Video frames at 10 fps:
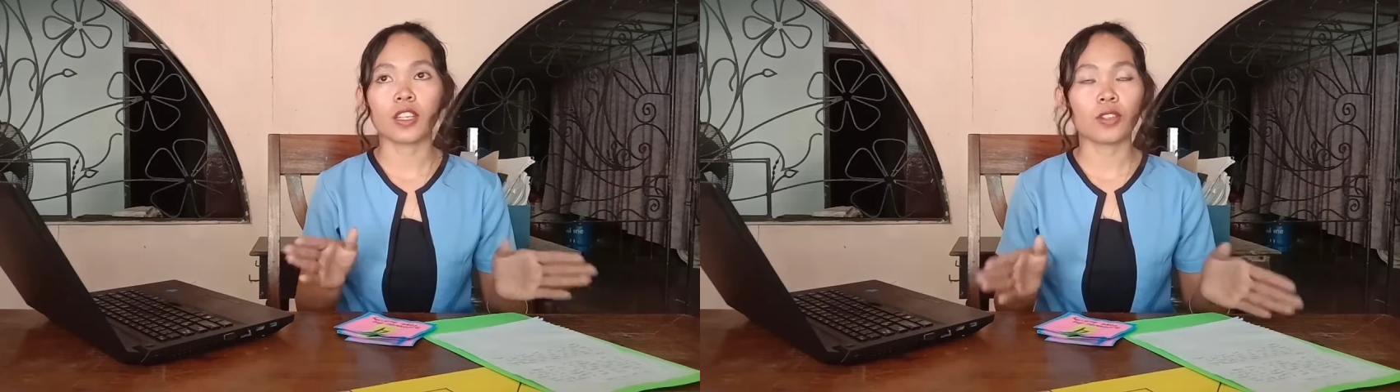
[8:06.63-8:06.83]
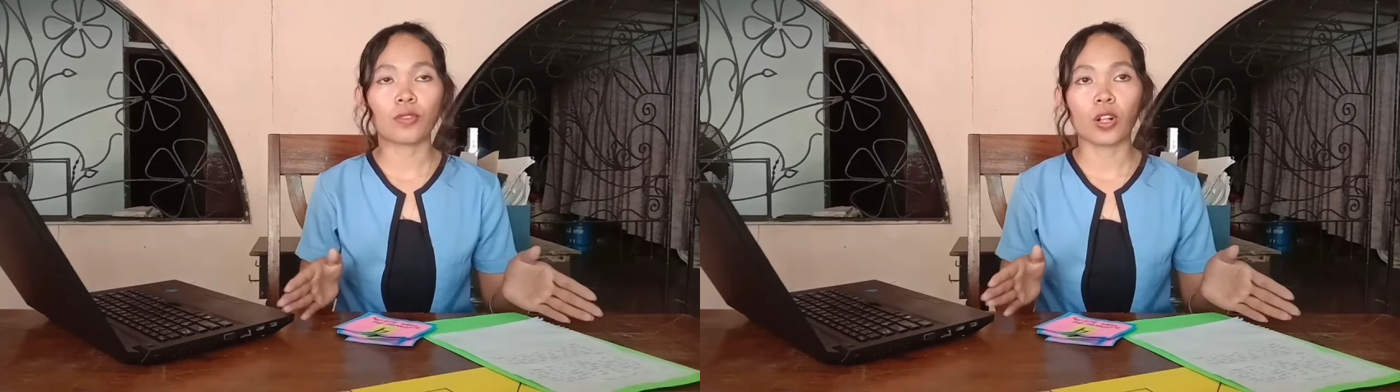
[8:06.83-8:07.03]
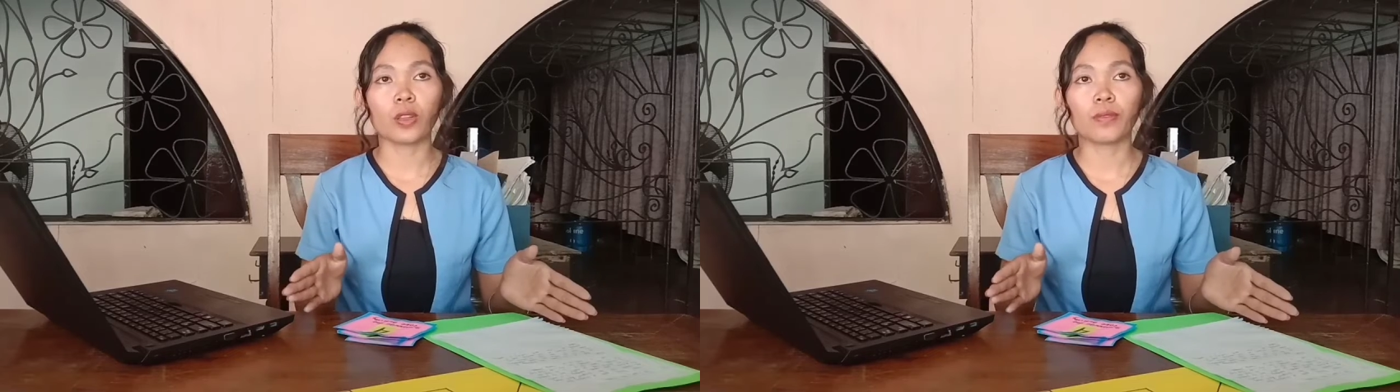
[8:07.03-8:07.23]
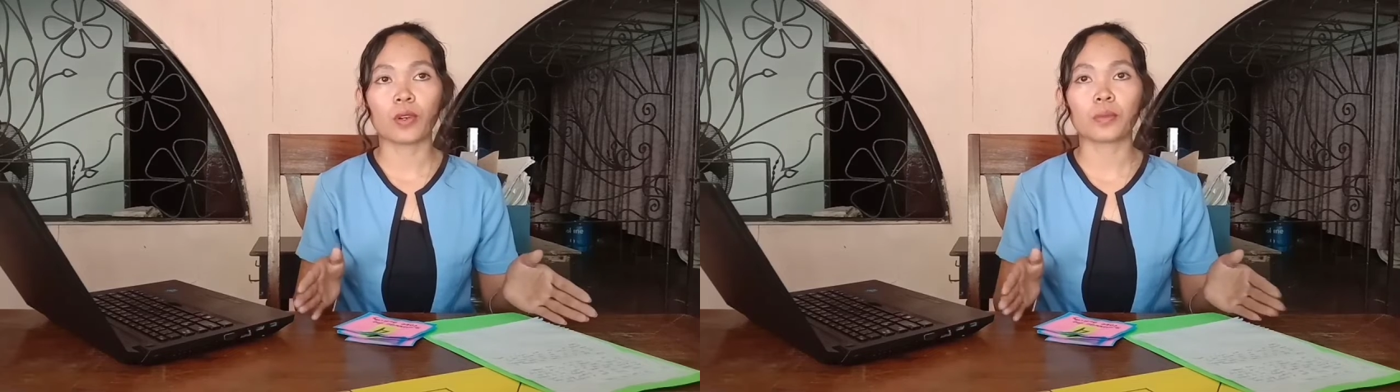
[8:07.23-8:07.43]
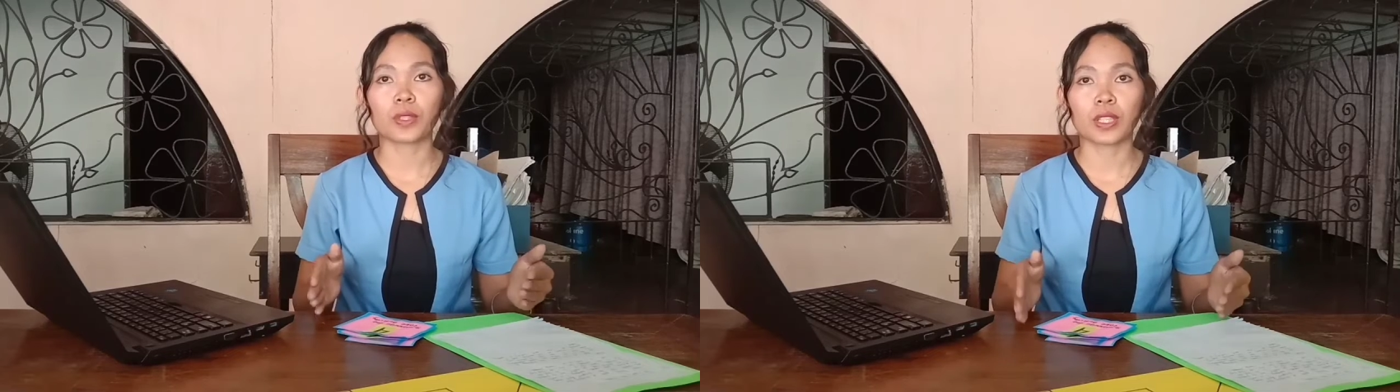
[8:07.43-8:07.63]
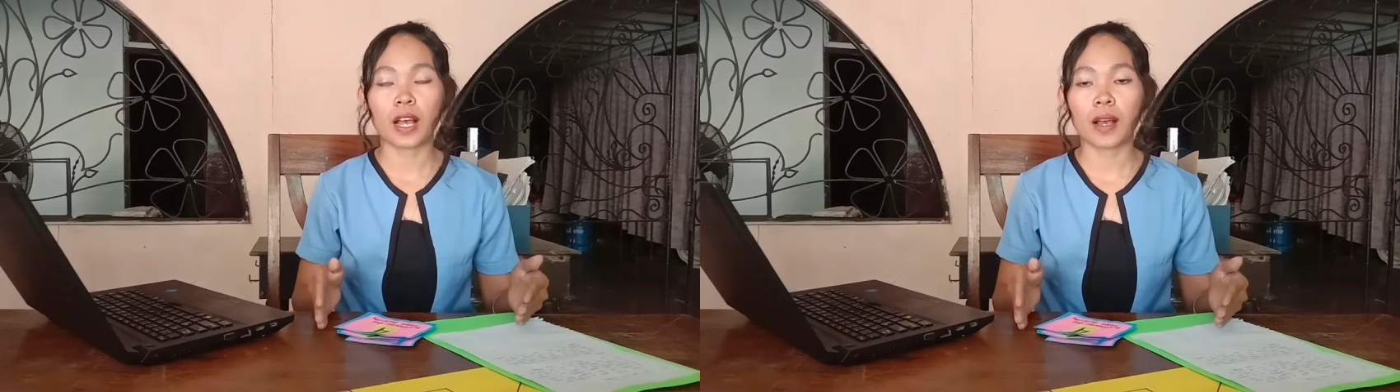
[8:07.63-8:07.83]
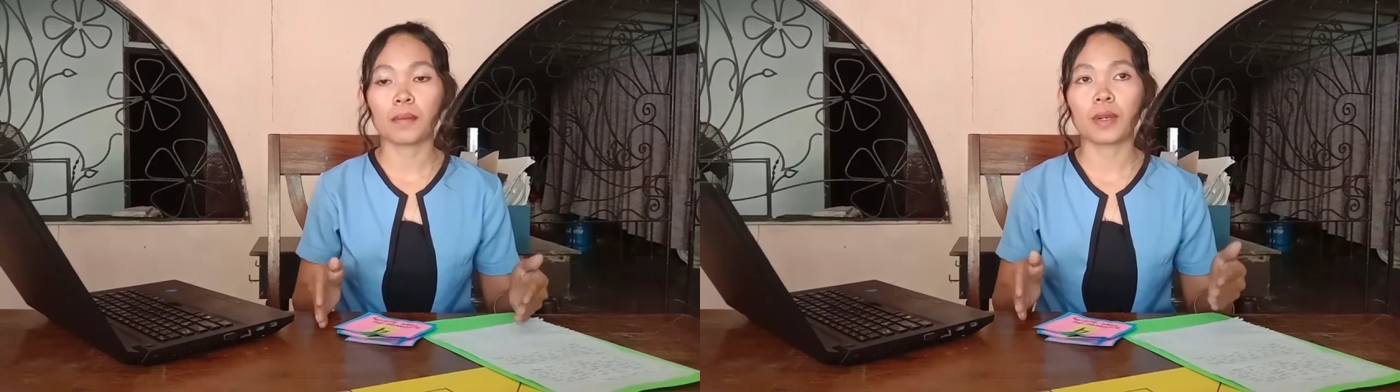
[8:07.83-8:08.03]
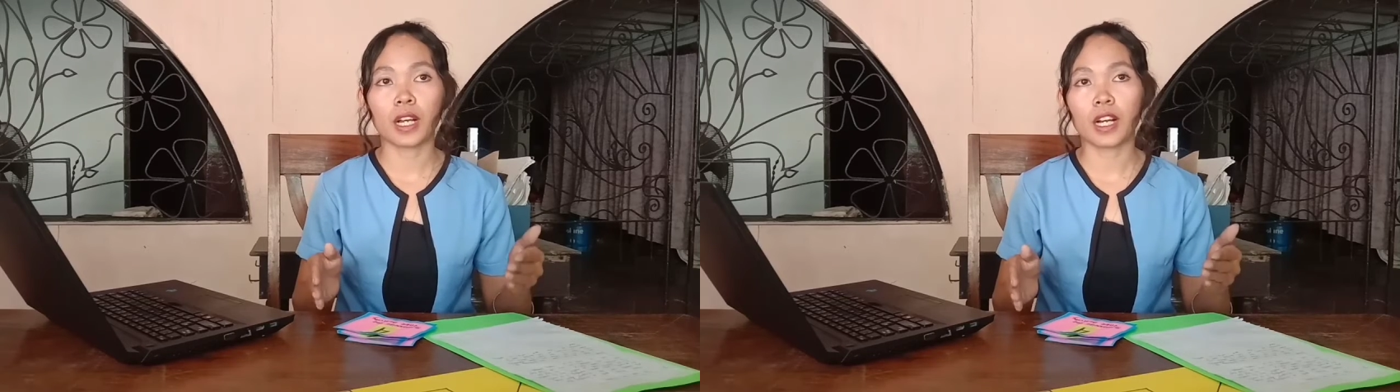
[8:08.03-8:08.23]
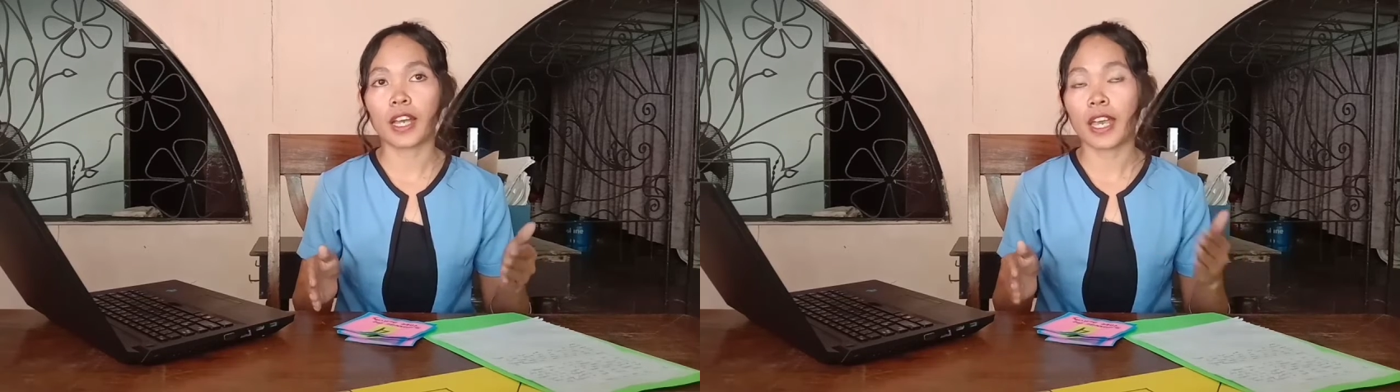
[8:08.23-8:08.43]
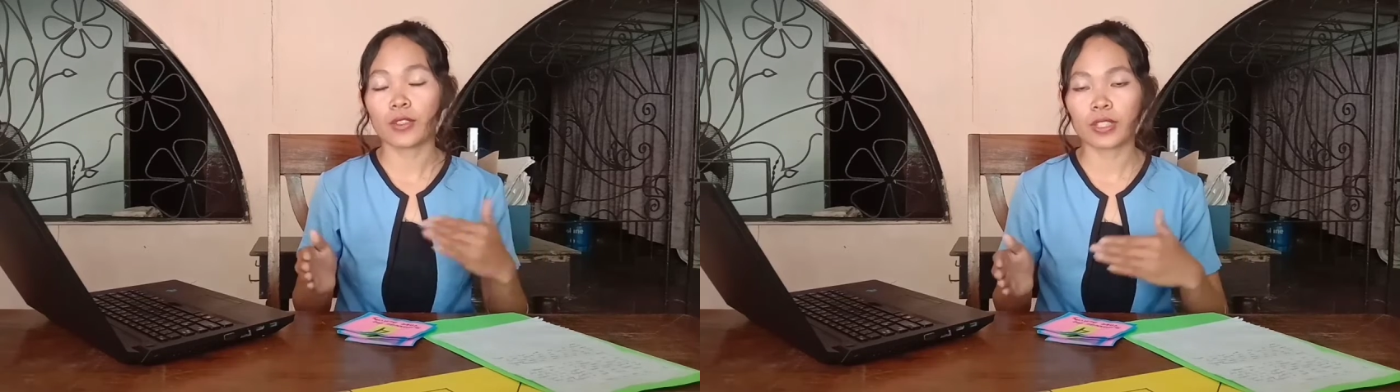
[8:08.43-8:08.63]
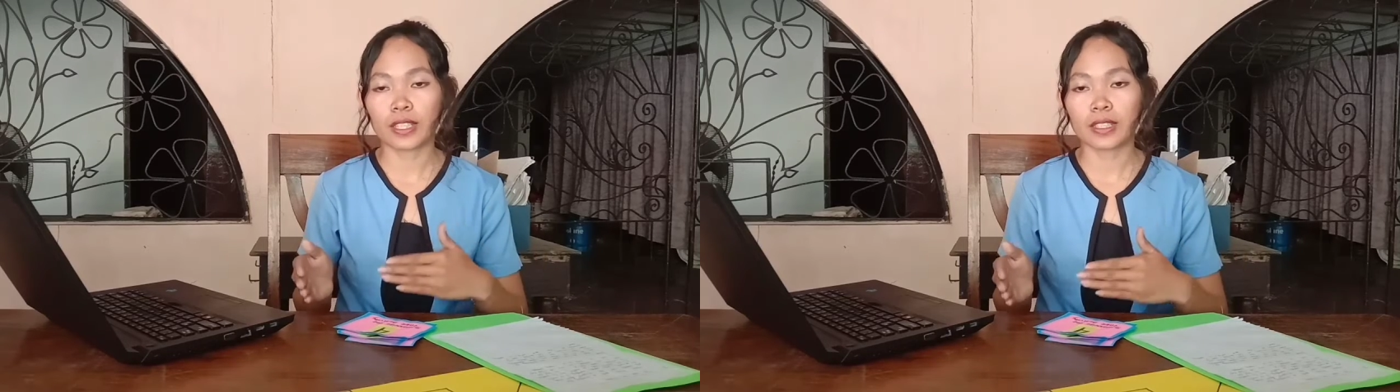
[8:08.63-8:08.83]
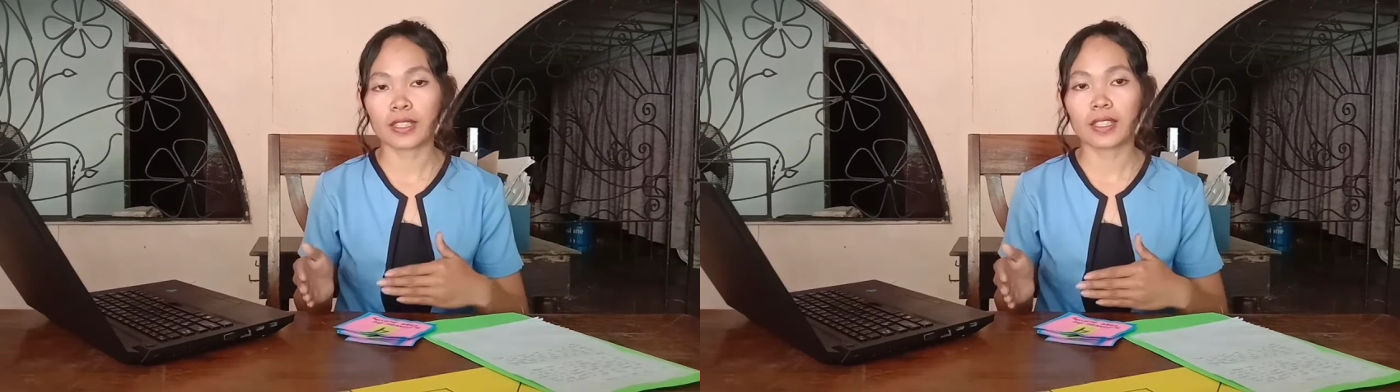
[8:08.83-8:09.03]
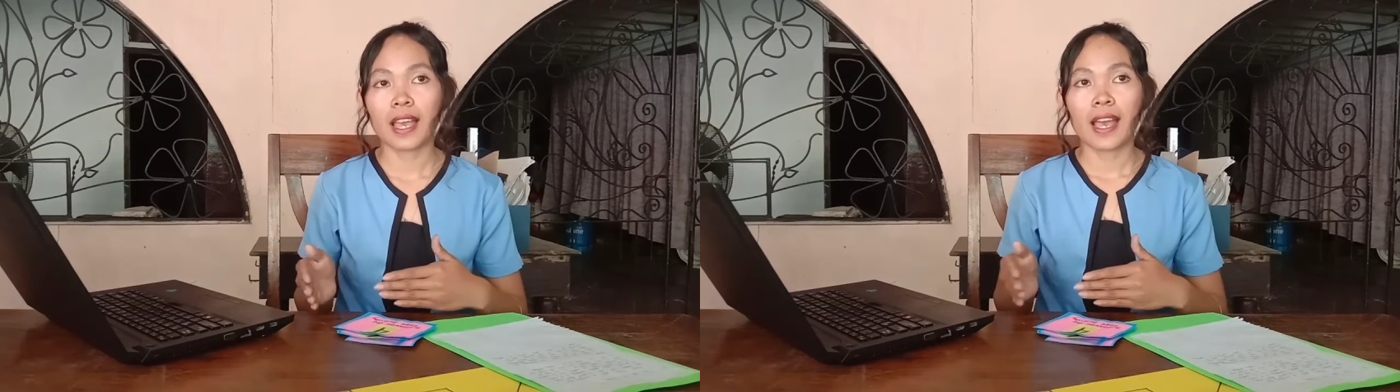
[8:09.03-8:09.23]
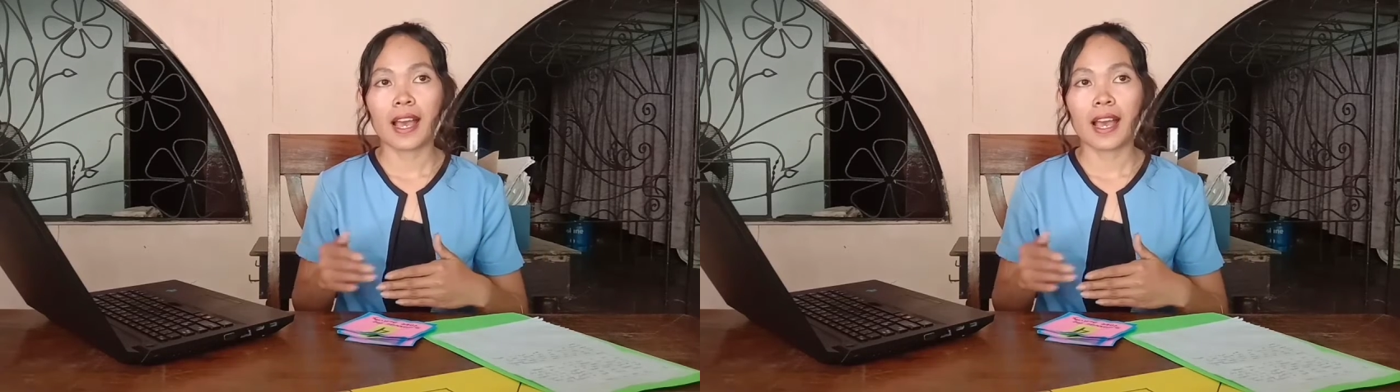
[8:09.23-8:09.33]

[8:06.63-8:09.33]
involved of some innocence,